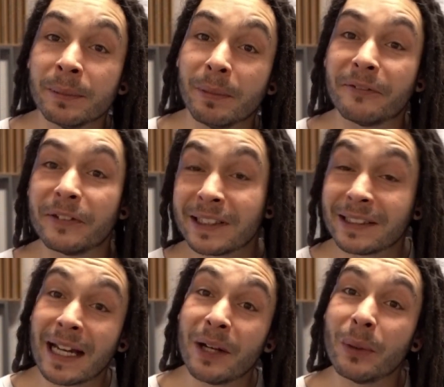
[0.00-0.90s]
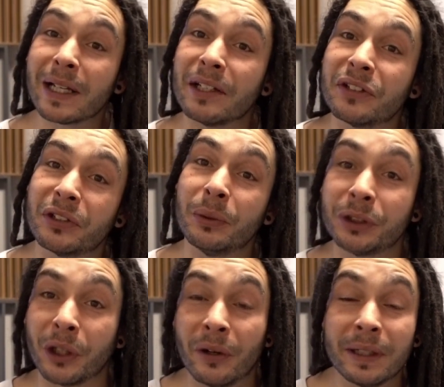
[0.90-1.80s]
But for today, we're going to
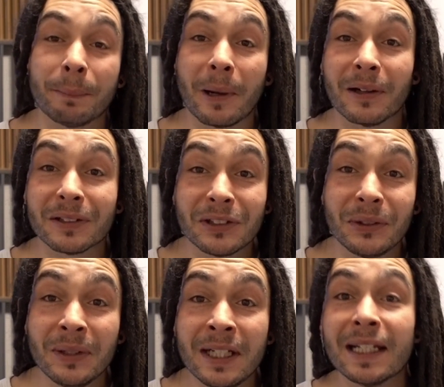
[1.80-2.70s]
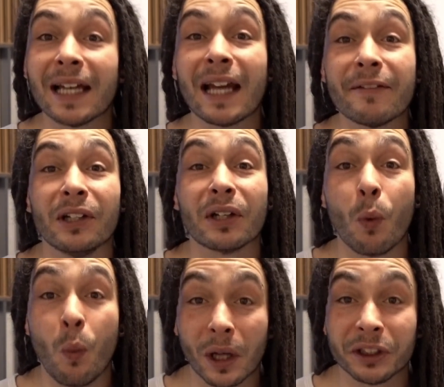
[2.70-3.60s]
soldier on in part two and have a look at
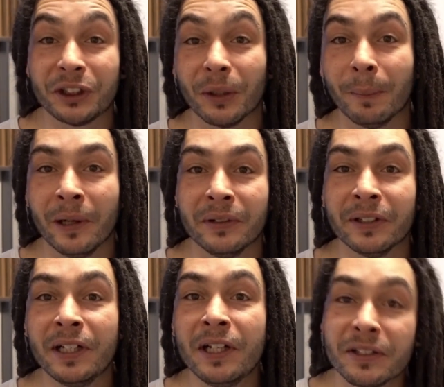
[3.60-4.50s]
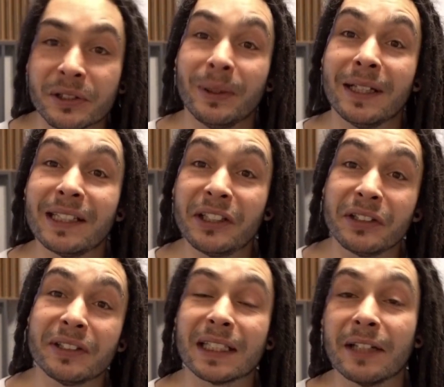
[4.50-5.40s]
one-shot mode. So in
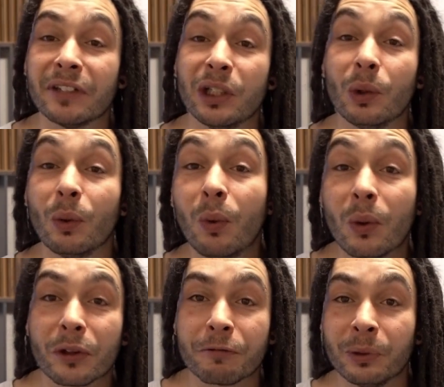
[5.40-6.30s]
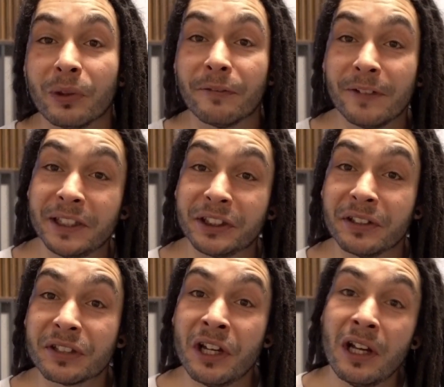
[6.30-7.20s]
addition to giving you a walk through all the
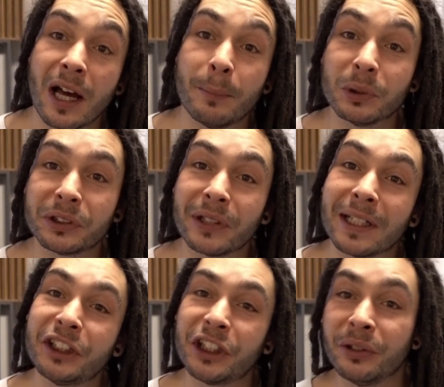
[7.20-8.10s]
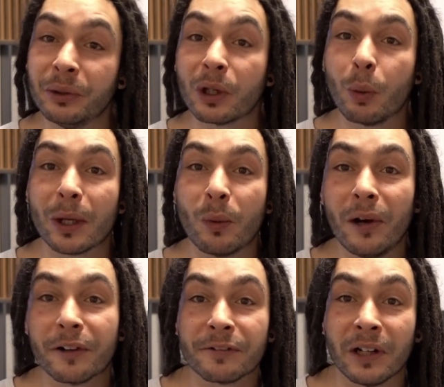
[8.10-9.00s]
features, I'm also going to show you a quick
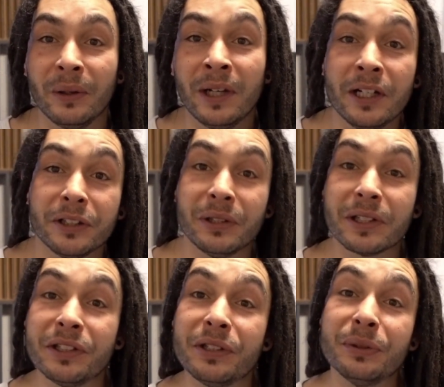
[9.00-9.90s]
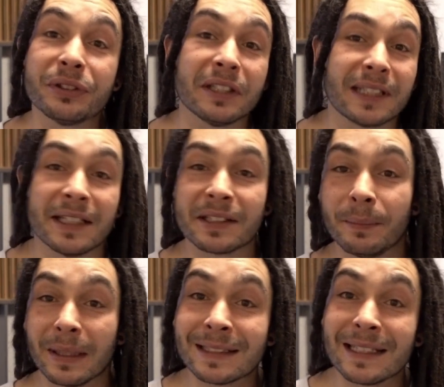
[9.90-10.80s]
workflow you can use to take
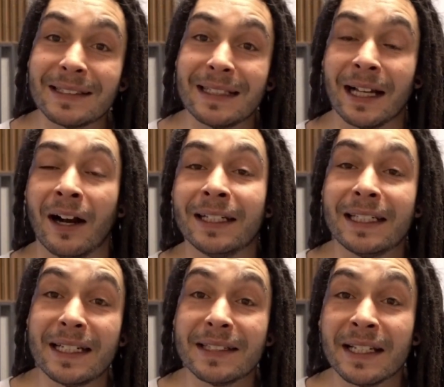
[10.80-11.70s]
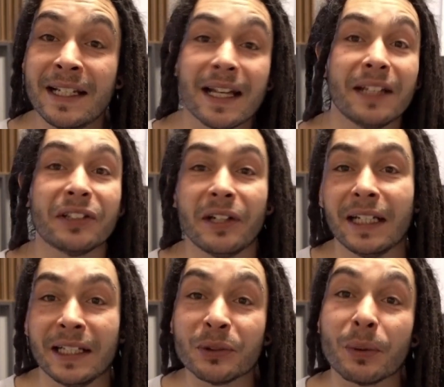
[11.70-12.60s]
some existing ideas and turn
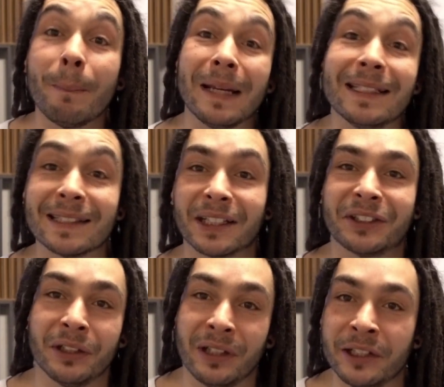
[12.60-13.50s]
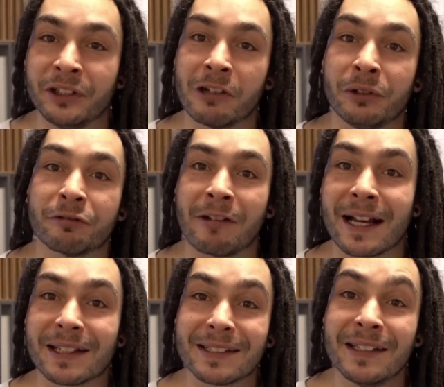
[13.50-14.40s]
it into a B section in your own
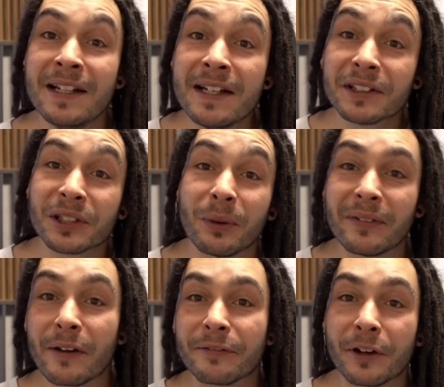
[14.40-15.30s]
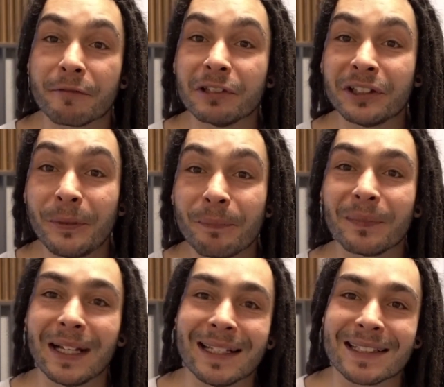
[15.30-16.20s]
tracks. So without further ado,
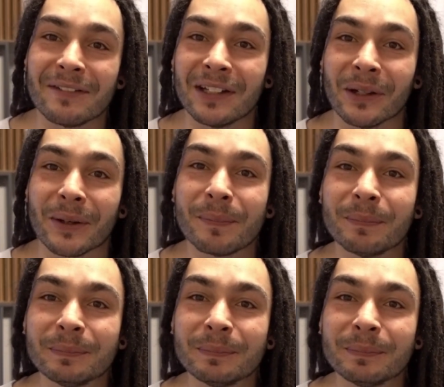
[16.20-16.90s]
let's have a look.